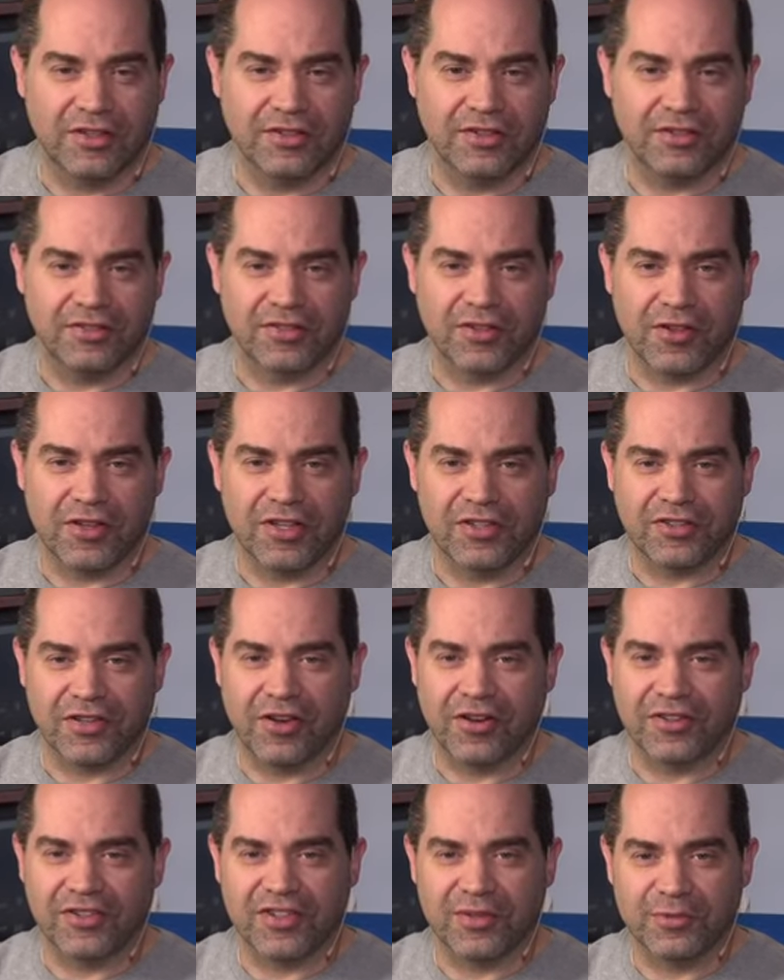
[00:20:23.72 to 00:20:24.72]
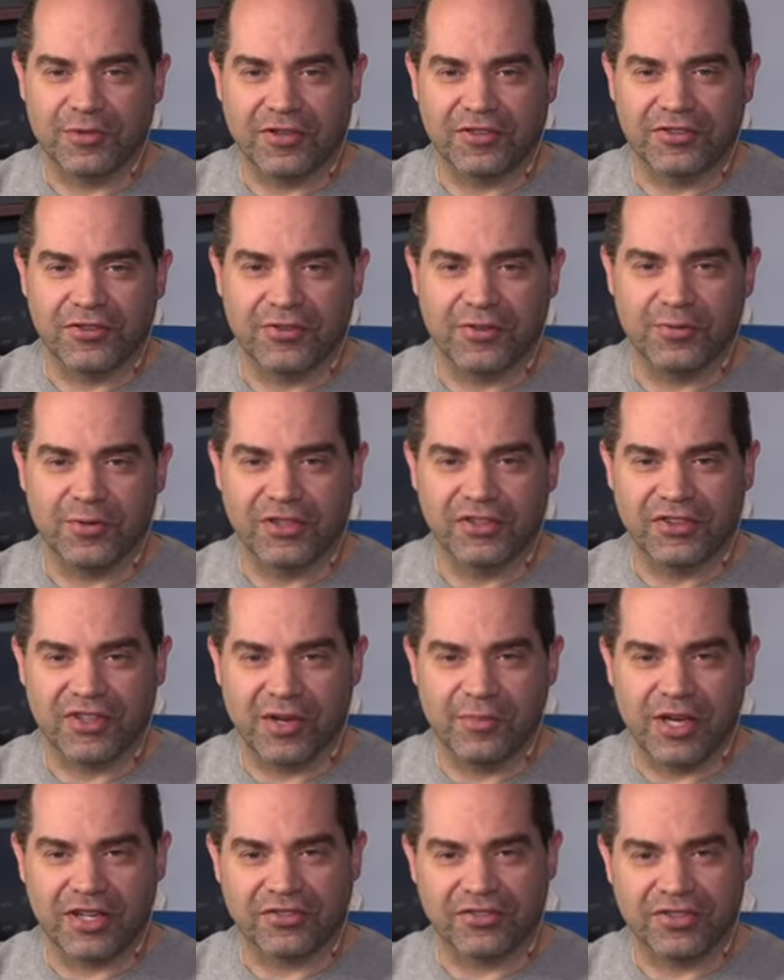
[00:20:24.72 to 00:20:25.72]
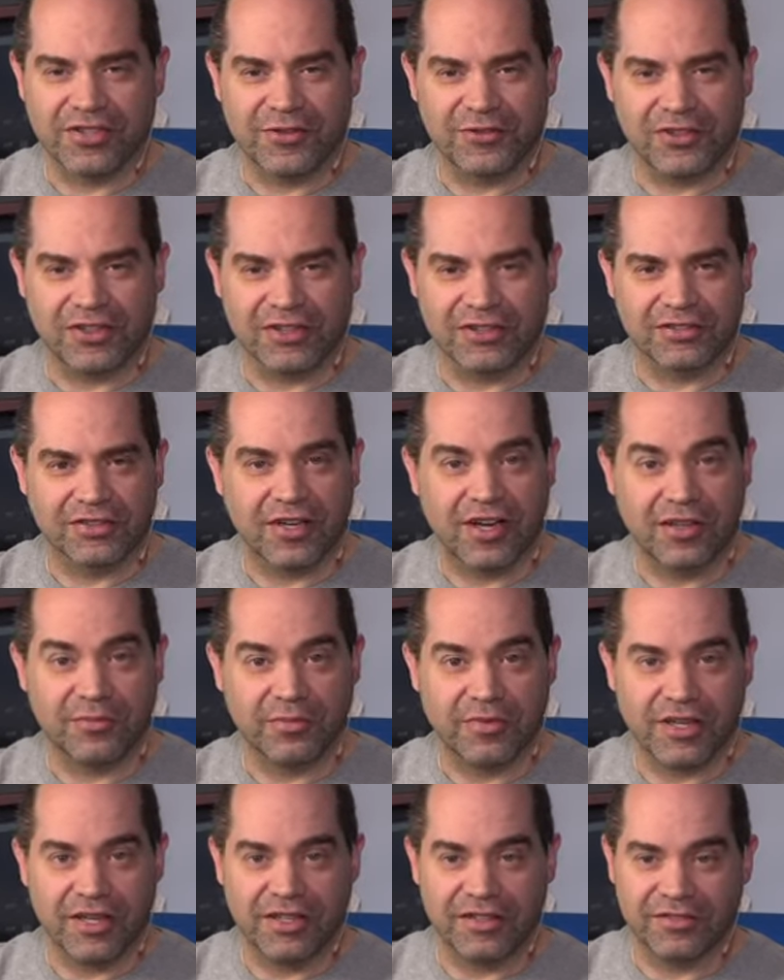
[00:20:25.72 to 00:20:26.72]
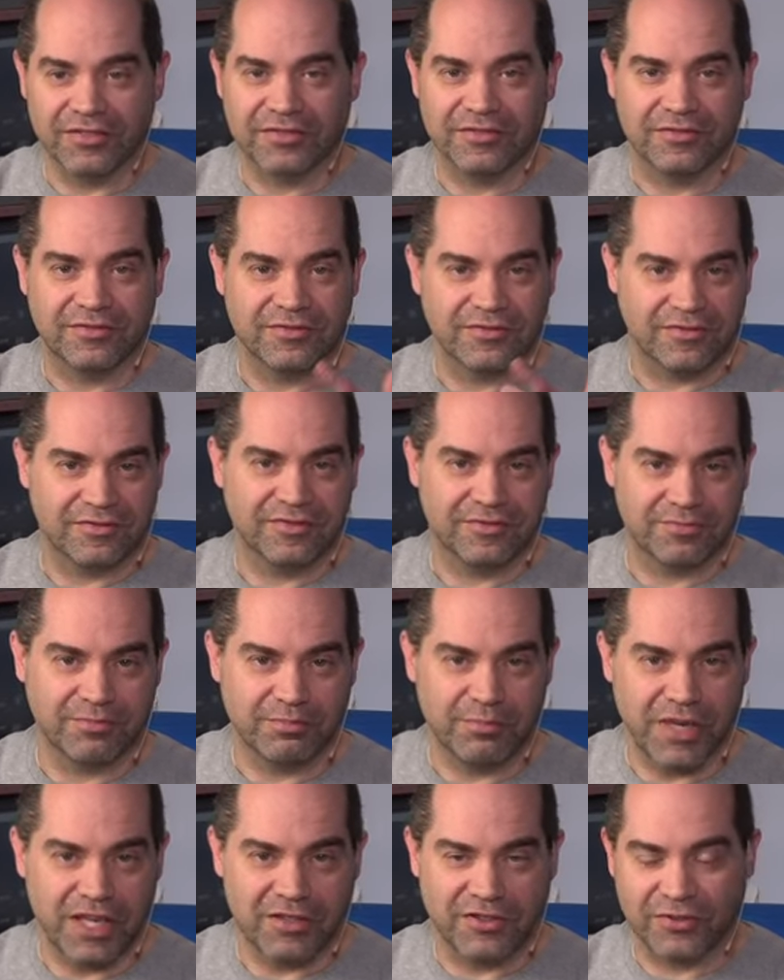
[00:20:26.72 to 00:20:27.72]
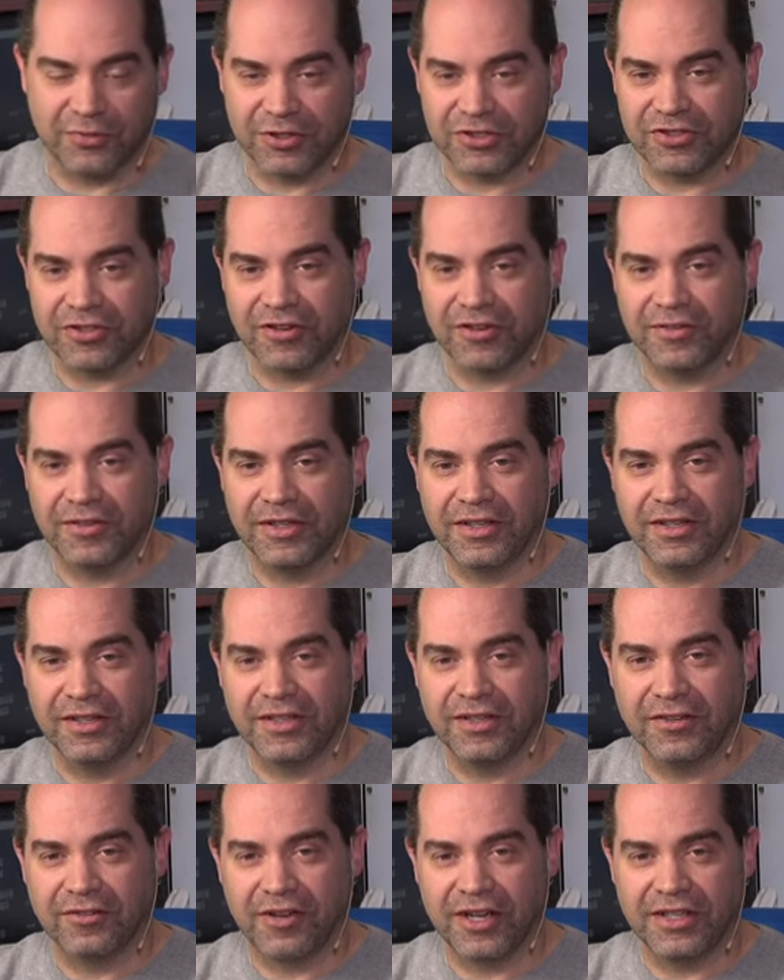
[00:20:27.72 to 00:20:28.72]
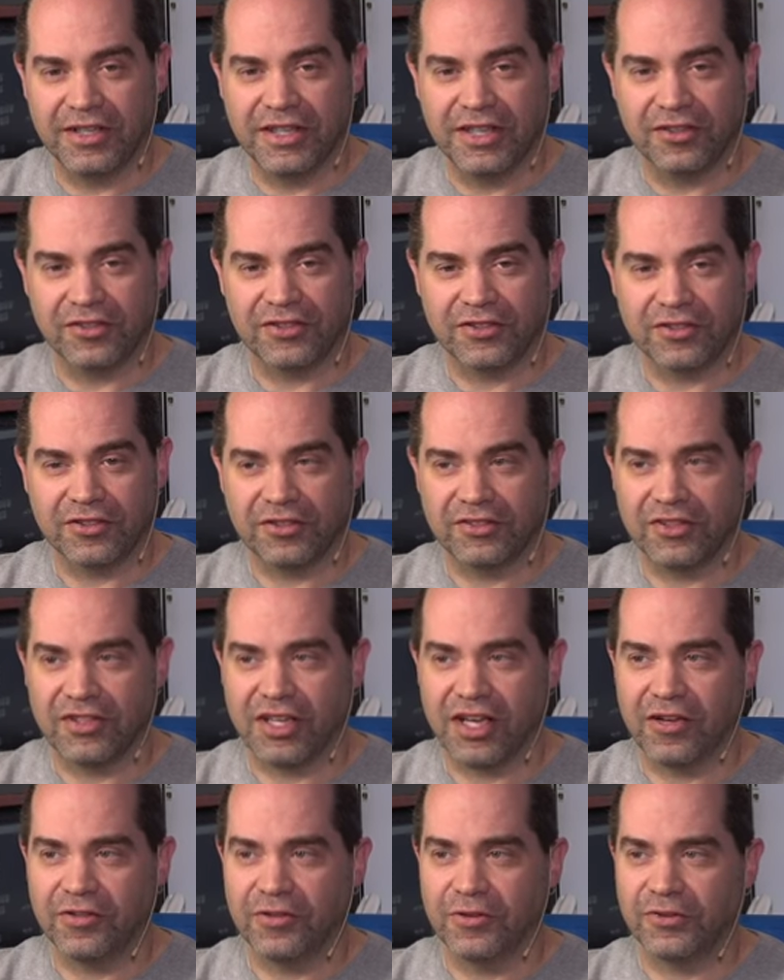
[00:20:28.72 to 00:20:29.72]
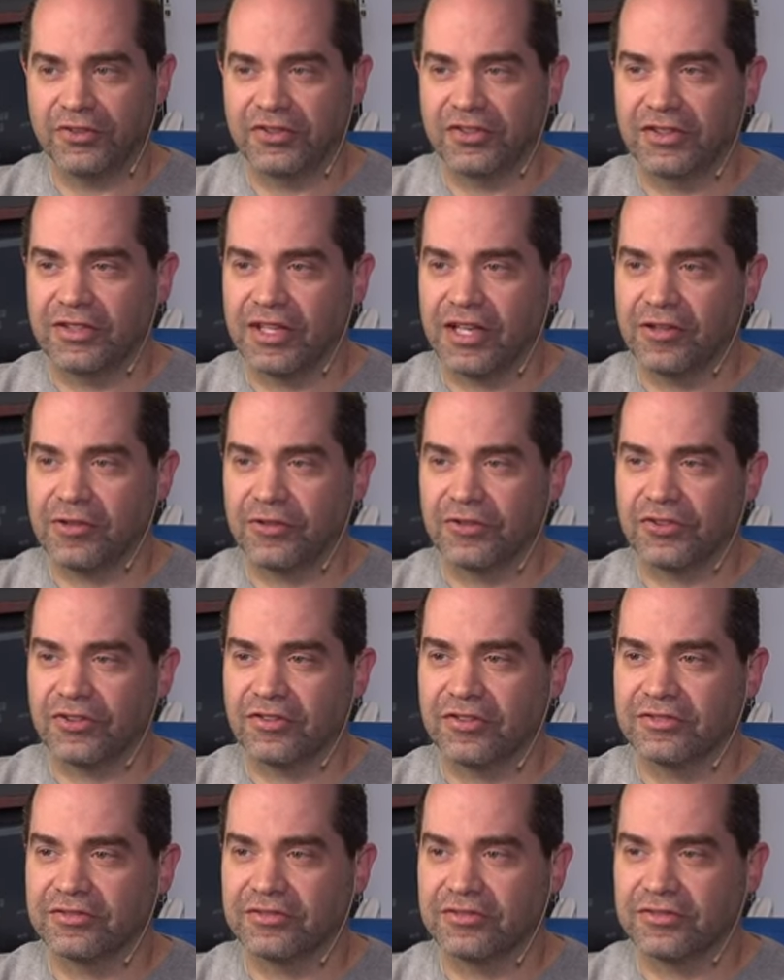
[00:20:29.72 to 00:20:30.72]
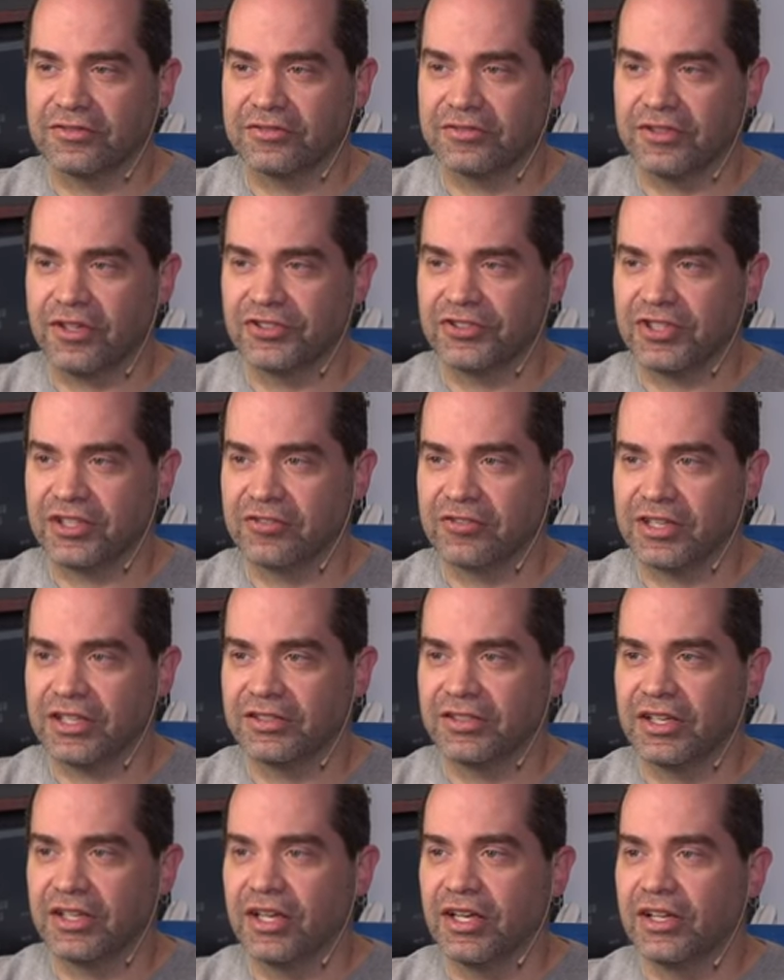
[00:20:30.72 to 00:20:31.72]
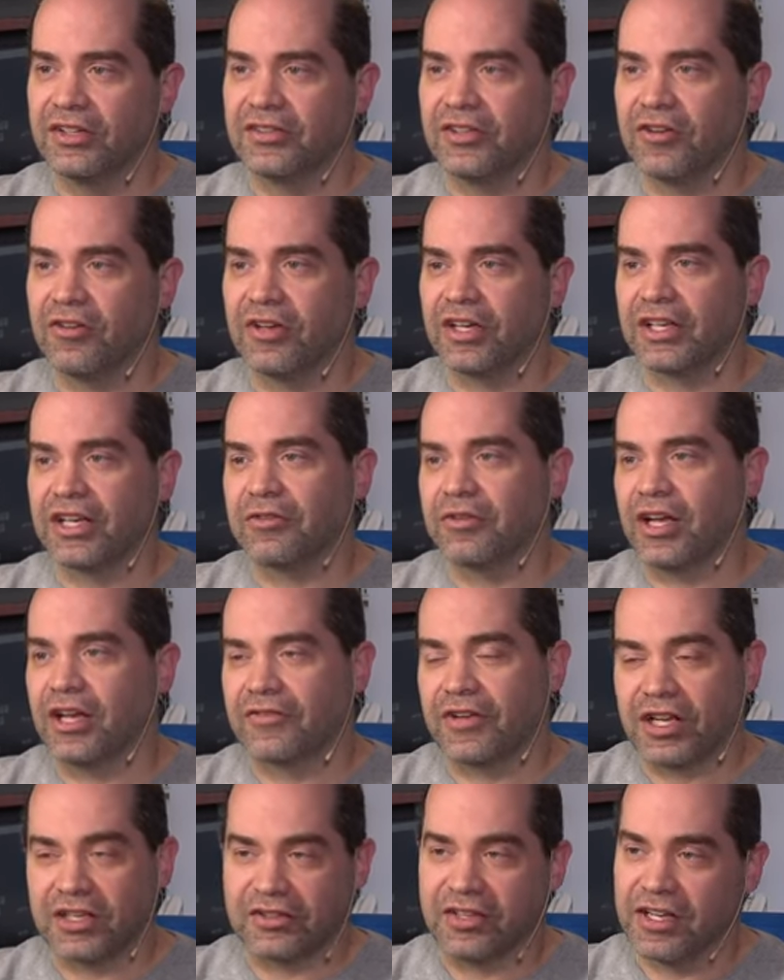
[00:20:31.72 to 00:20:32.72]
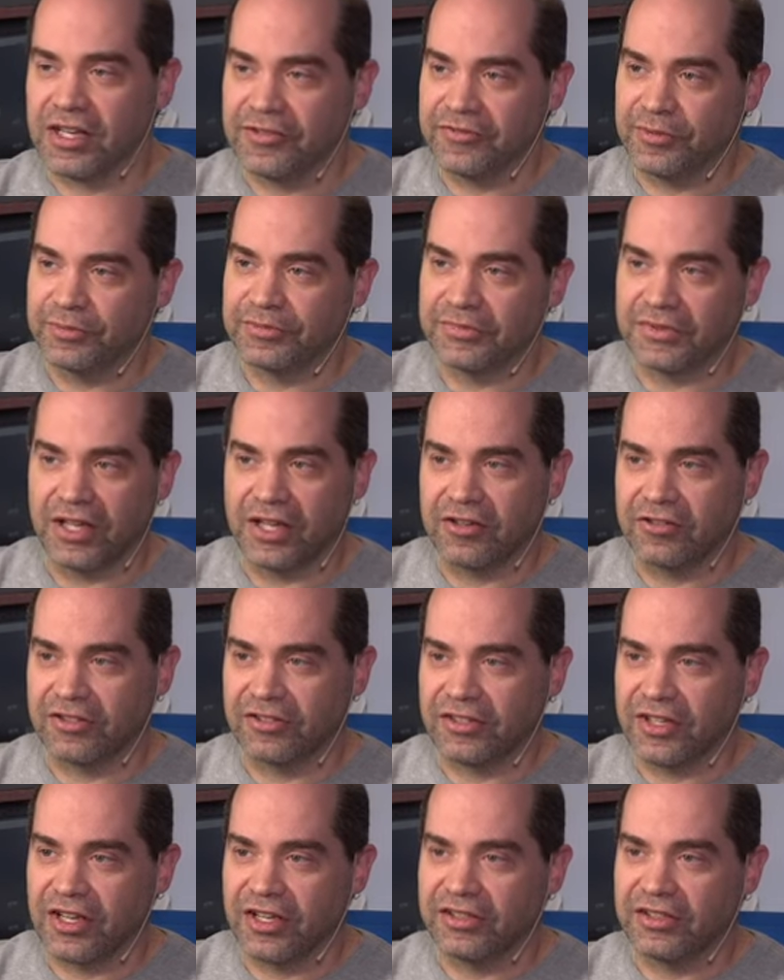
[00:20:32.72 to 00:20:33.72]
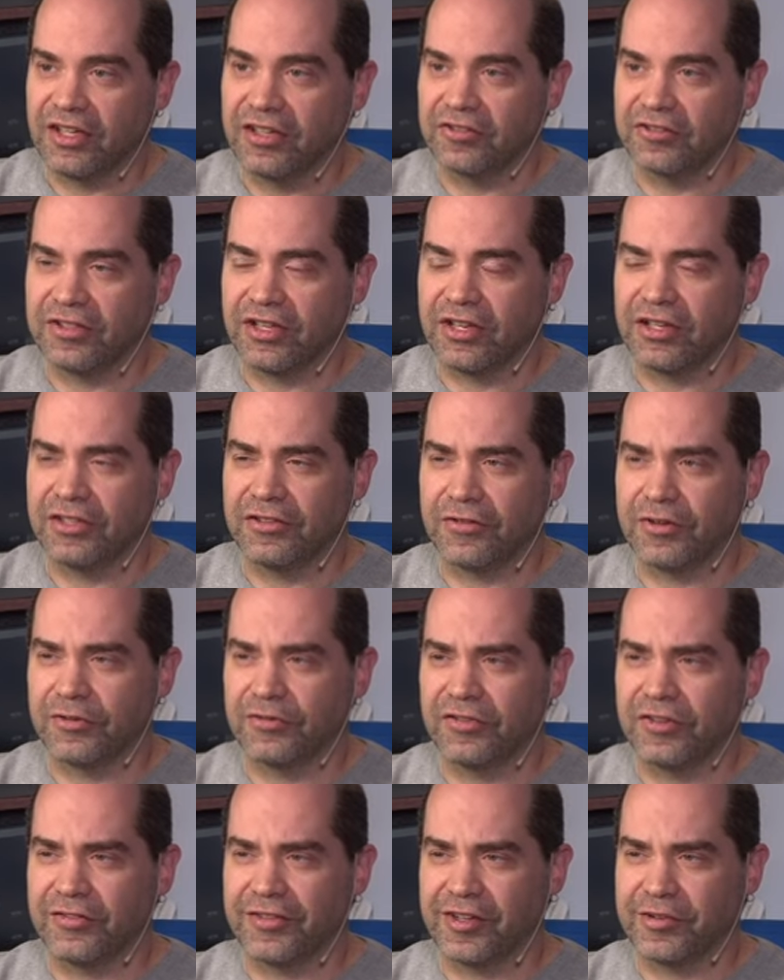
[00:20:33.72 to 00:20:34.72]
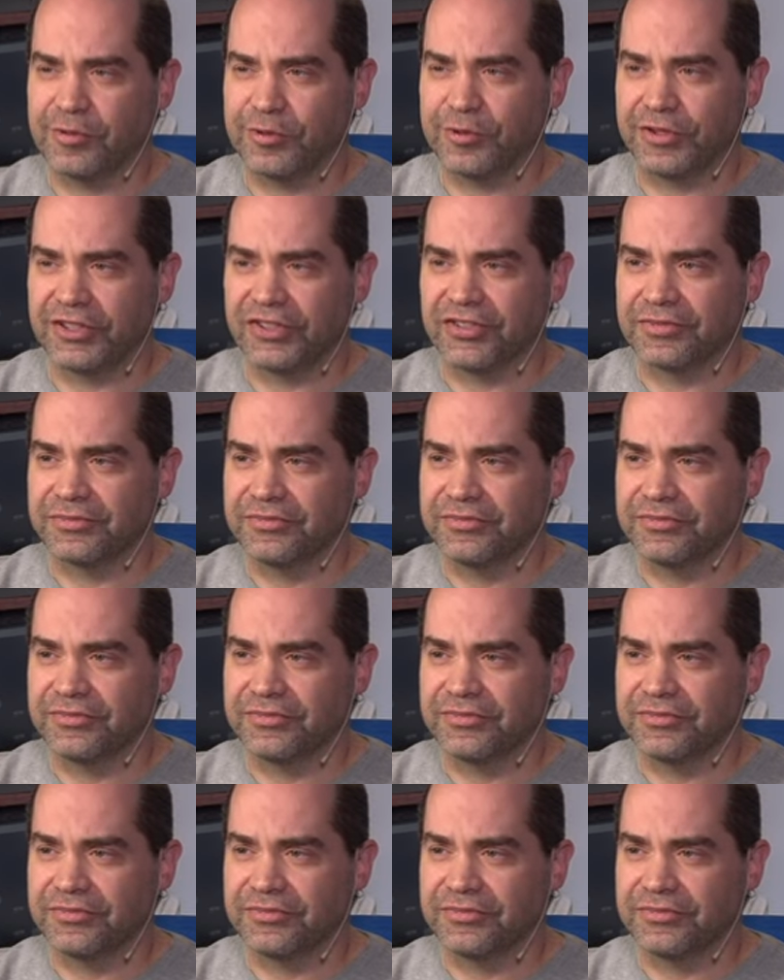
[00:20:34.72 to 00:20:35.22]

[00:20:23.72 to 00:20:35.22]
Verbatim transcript: so these are similar to the ones that I'm actually using on my main switcher right now. So you can see how those how those are. are generated. So again, I've got a ton of them, one hundred nine different available ones,